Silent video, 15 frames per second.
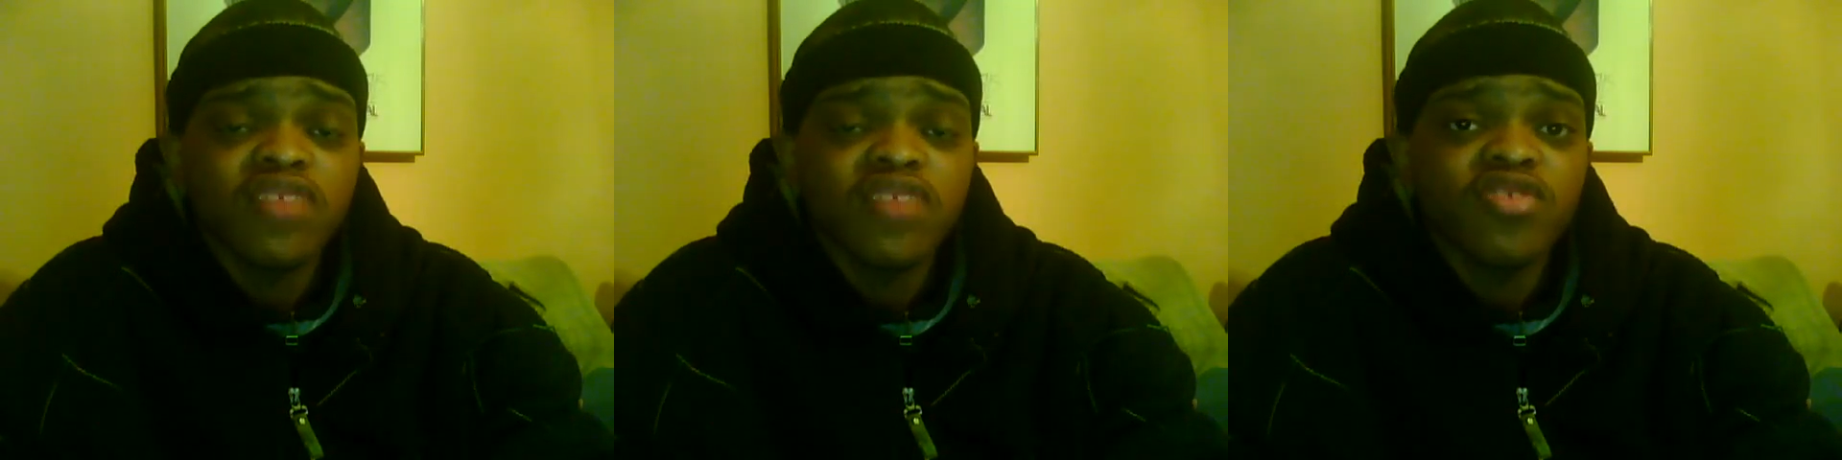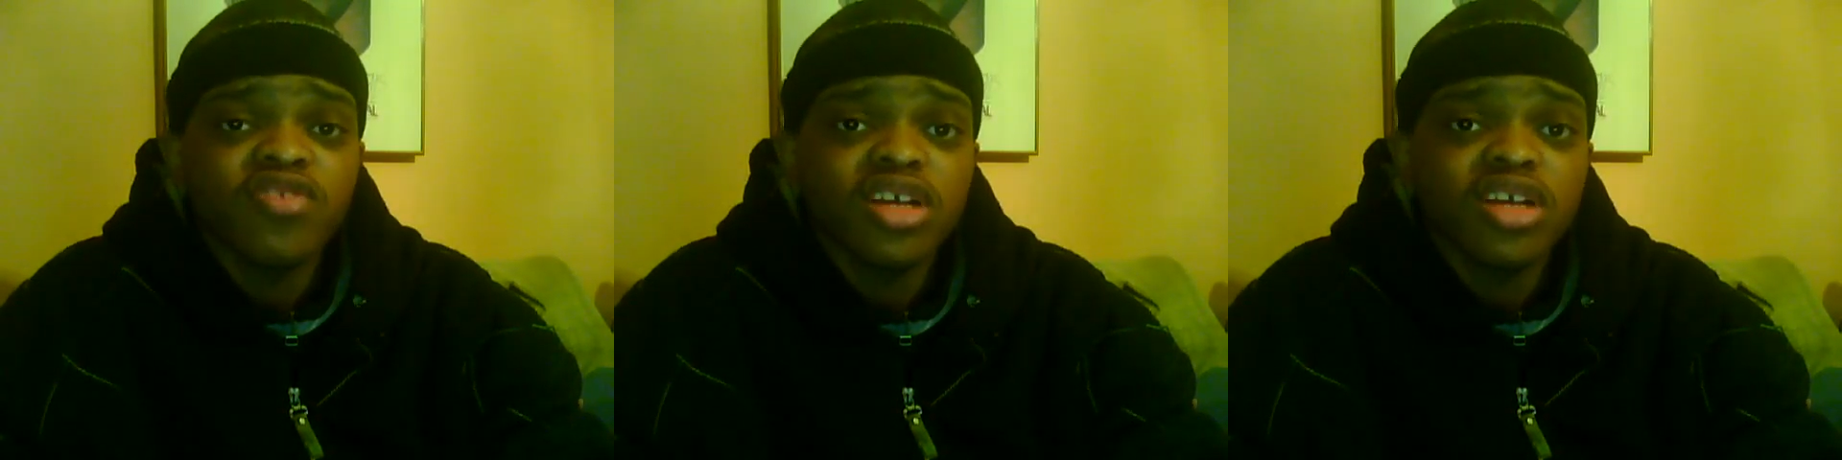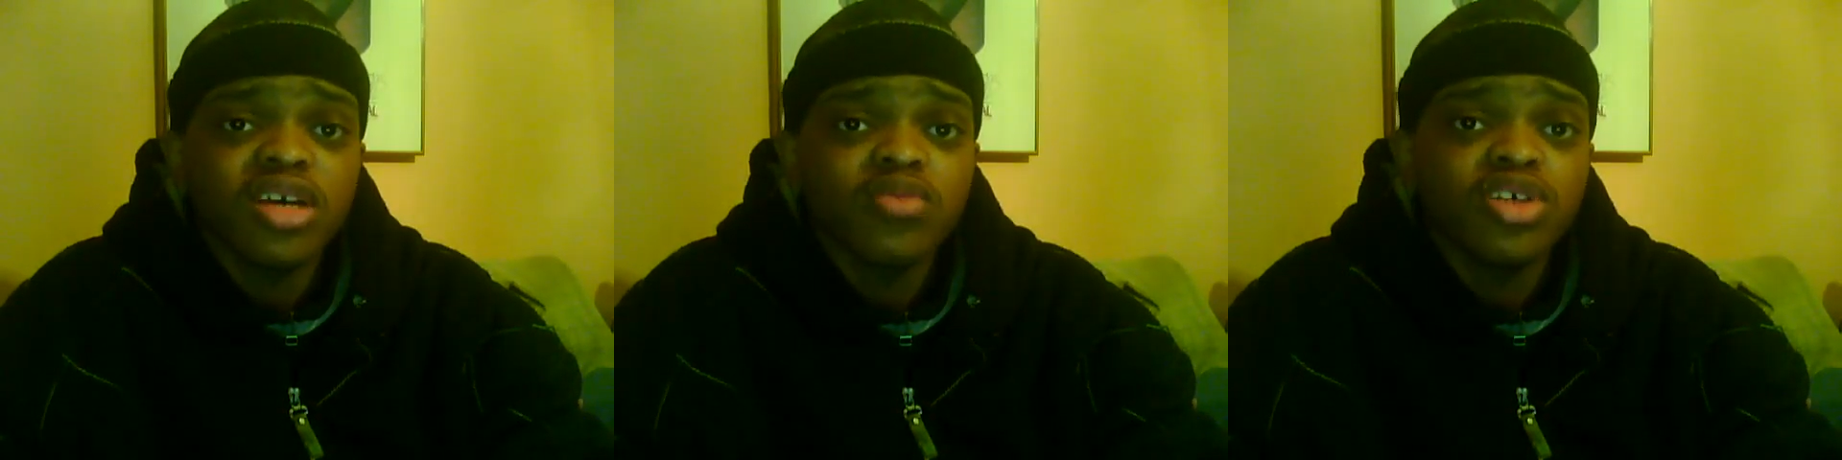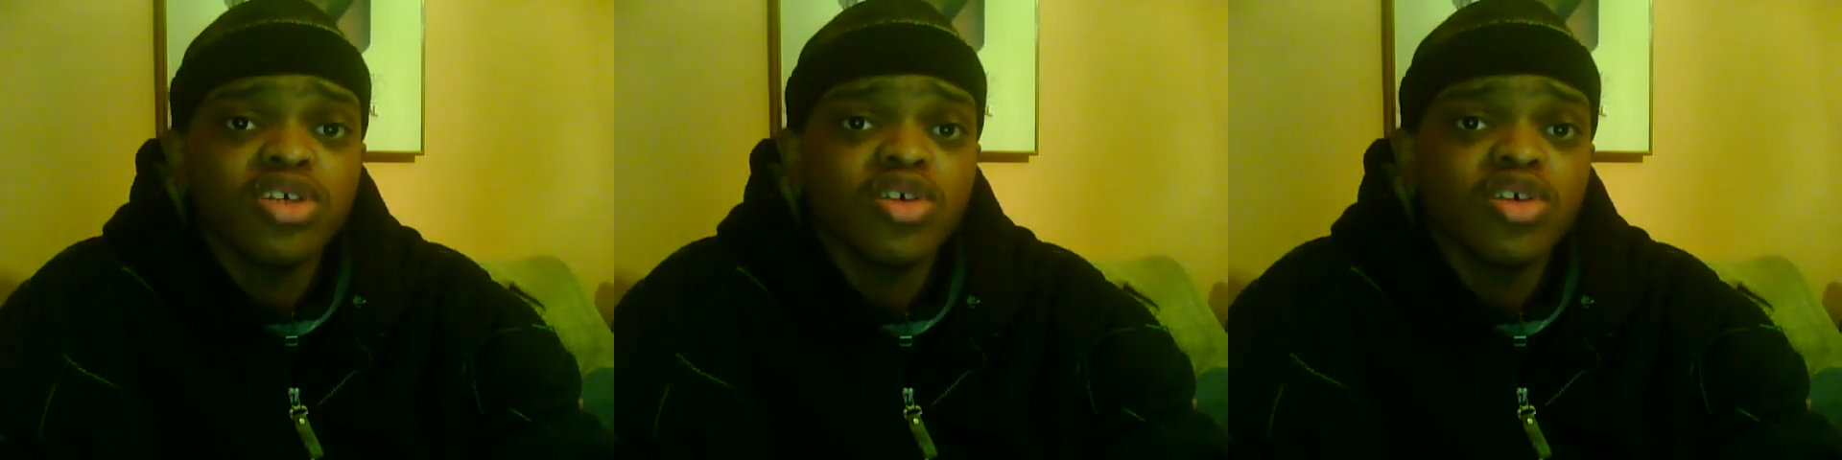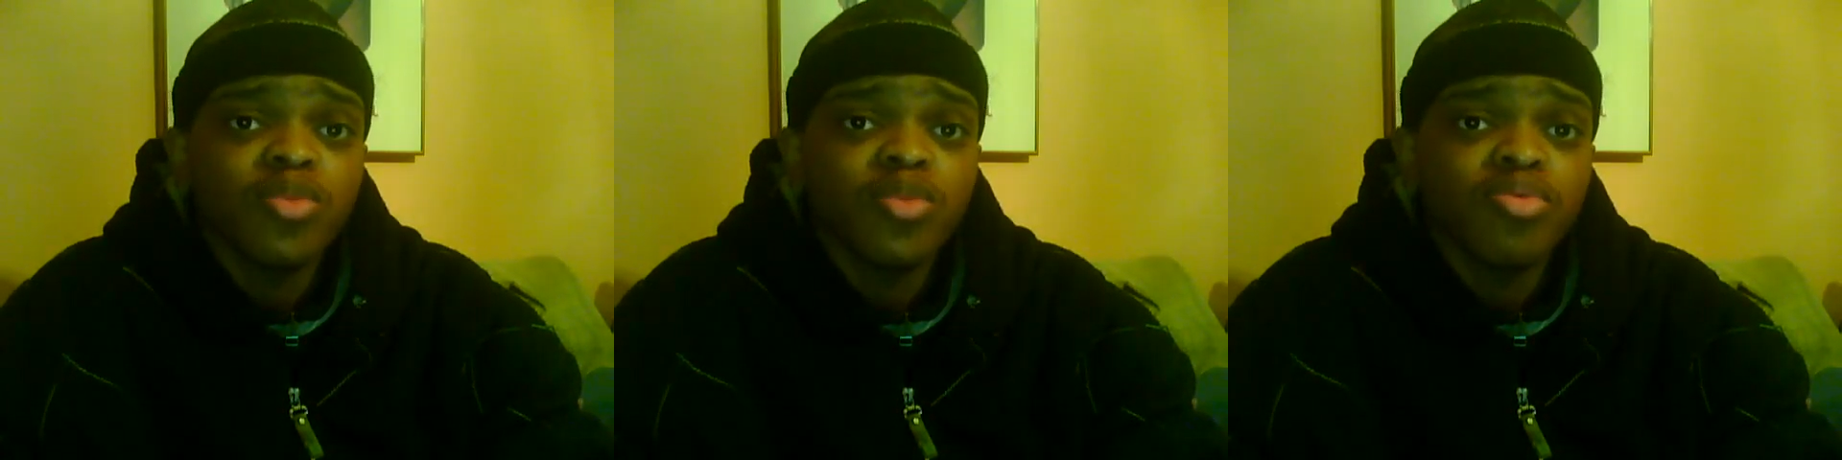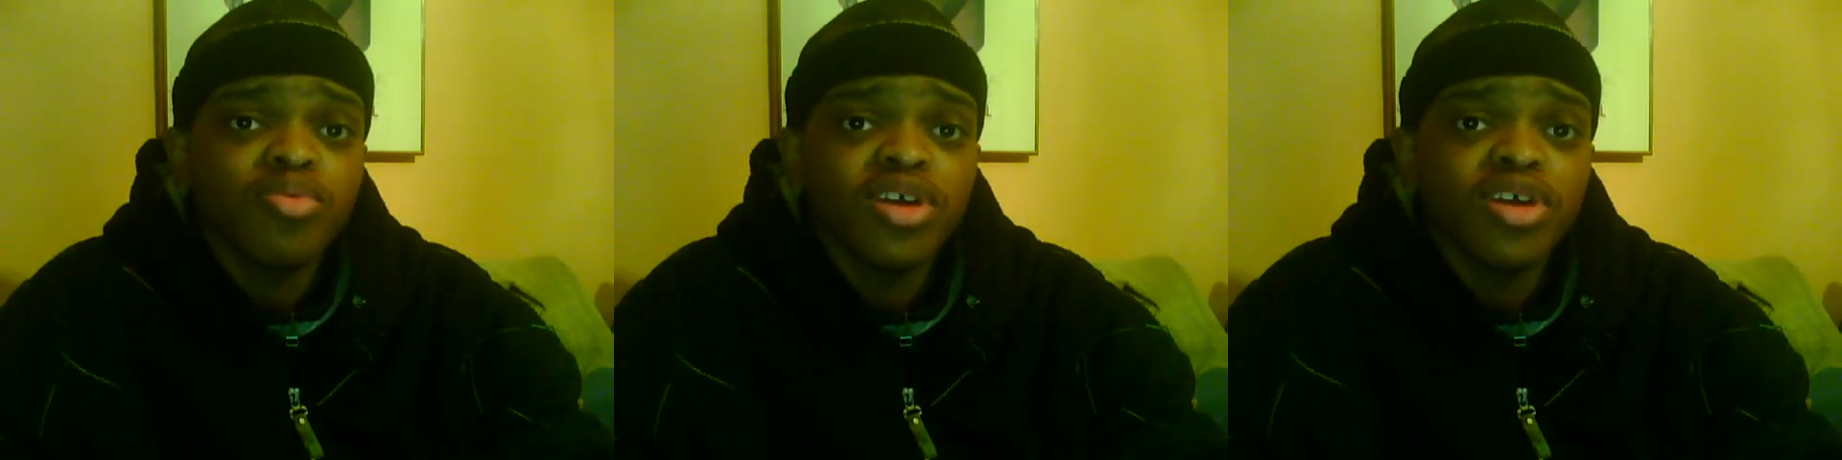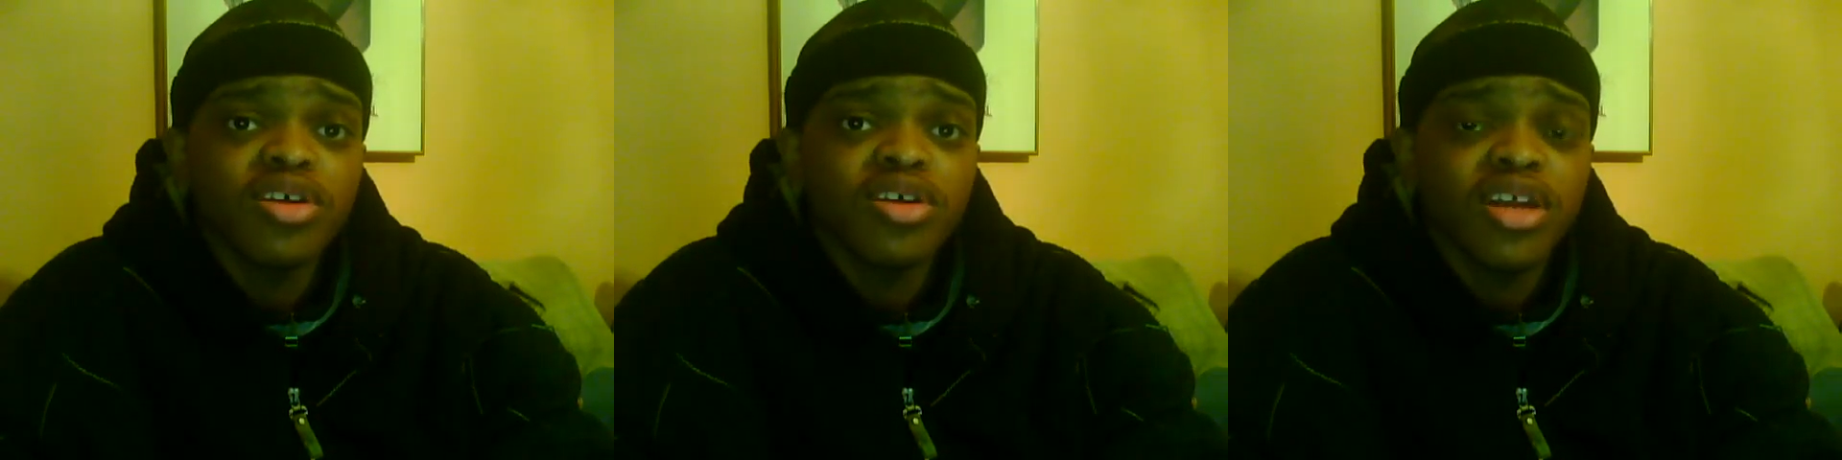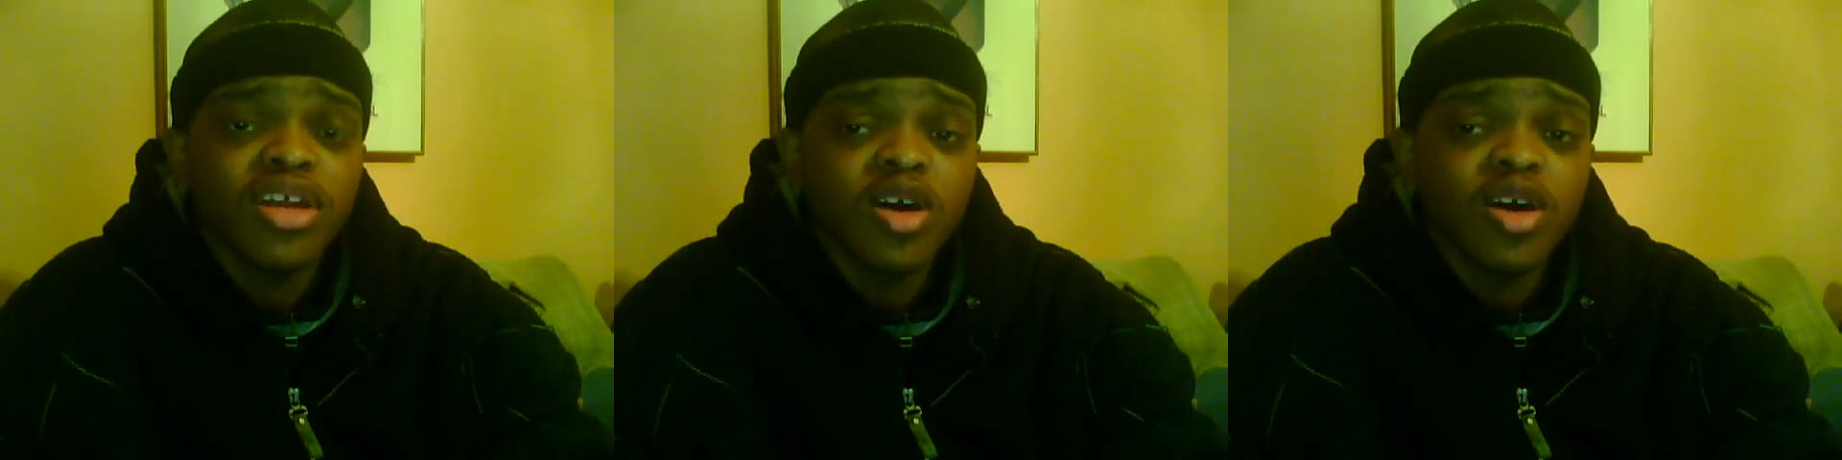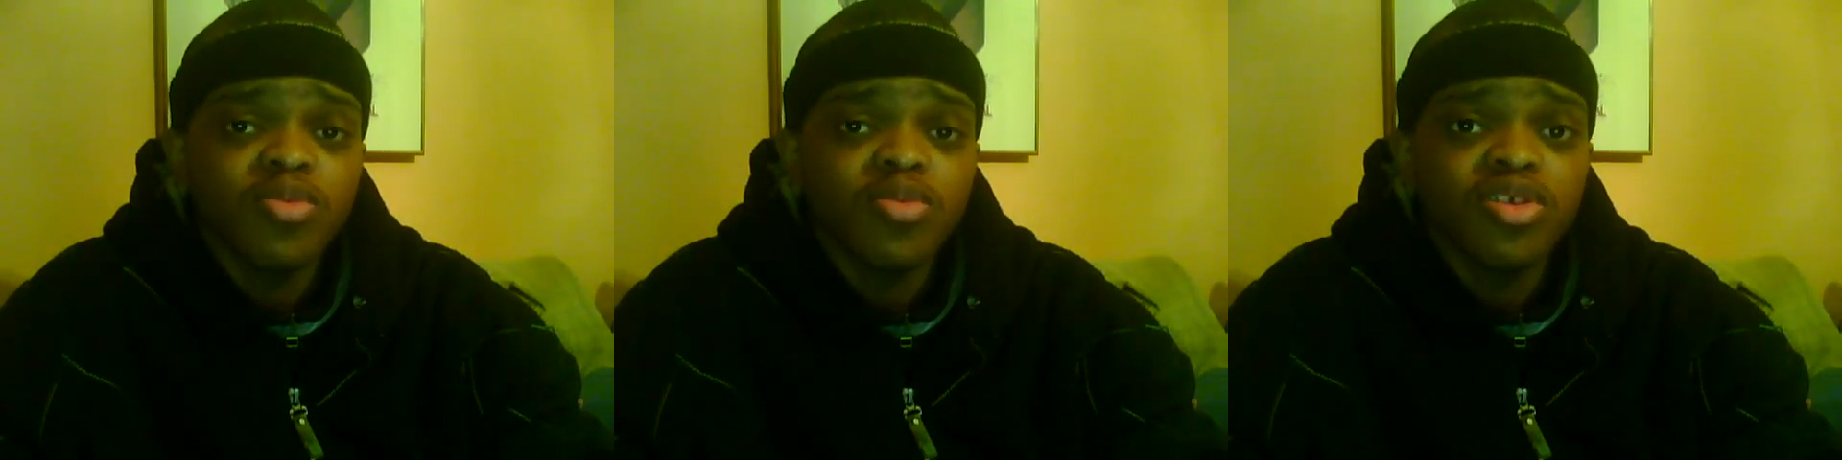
I feel like we should all pray and help